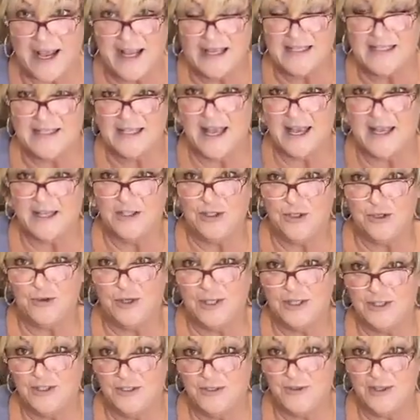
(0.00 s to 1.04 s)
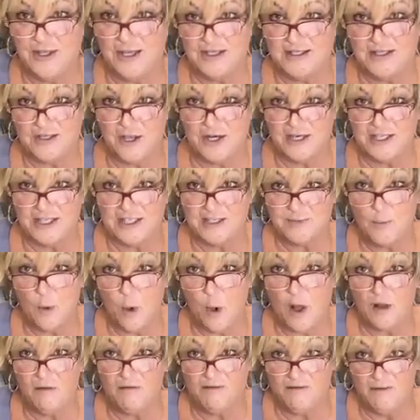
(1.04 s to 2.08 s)
like I said, you can do this on a
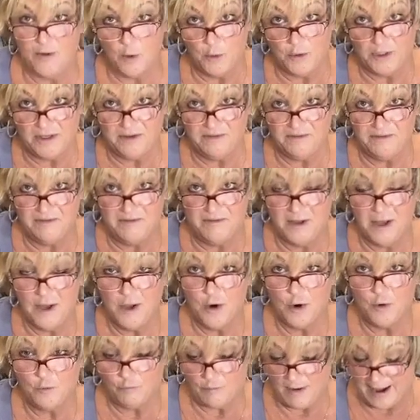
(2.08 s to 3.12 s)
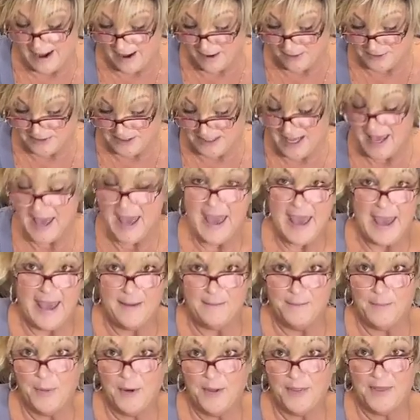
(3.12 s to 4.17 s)
small votive round
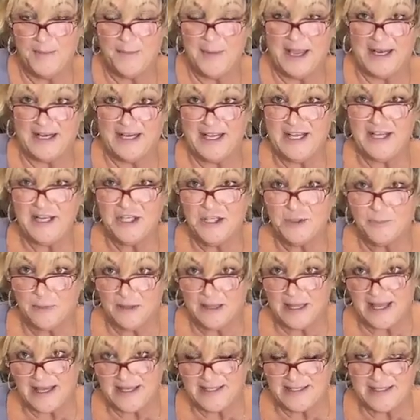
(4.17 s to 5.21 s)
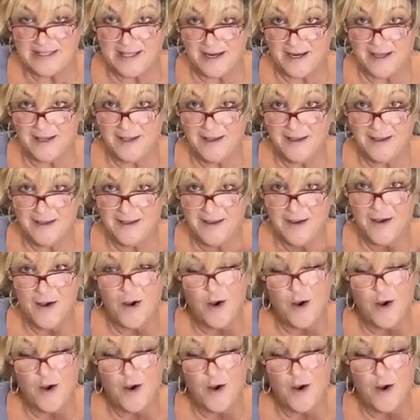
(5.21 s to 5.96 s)
and put them at each place setting